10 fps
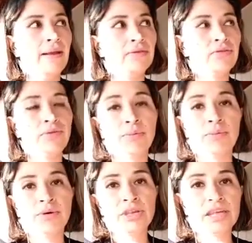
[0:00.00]
2 or
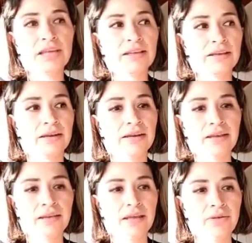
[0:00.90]
more children
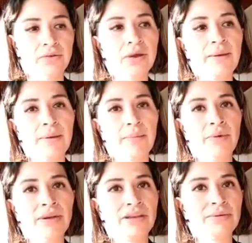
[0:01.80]
and then you have a
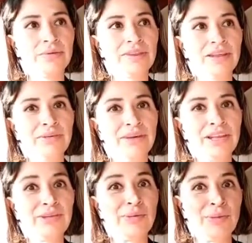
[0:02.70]
monitor that you
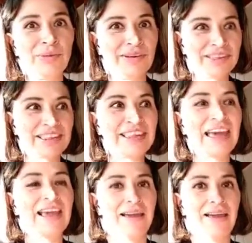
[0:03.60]
need to
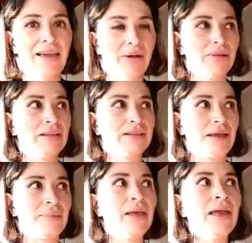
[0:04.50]
check all the
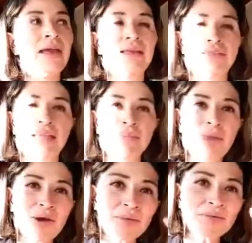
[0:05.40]
time, then
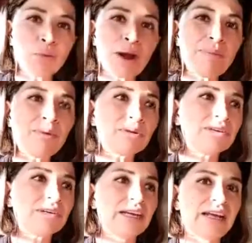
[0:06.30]
becomes one more
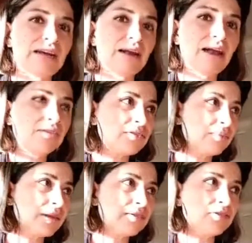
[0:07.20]
trigger. And
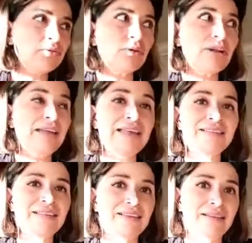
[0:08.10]
sometimes you don't
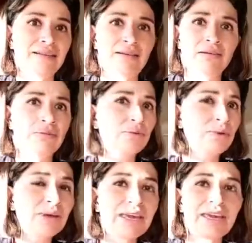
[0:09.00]
listen, you
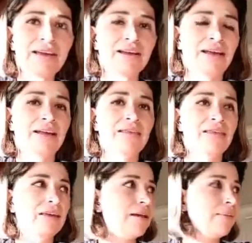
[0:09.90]
don't hear
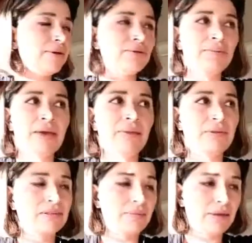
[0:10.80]
anything about your
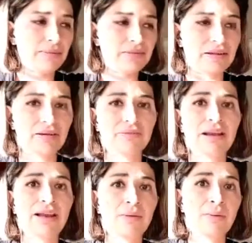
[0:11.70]
babies. The babies are
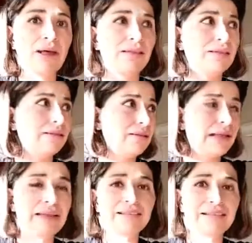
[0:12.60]
really well
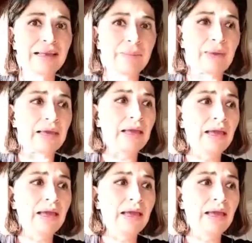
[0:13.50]
and sleeping,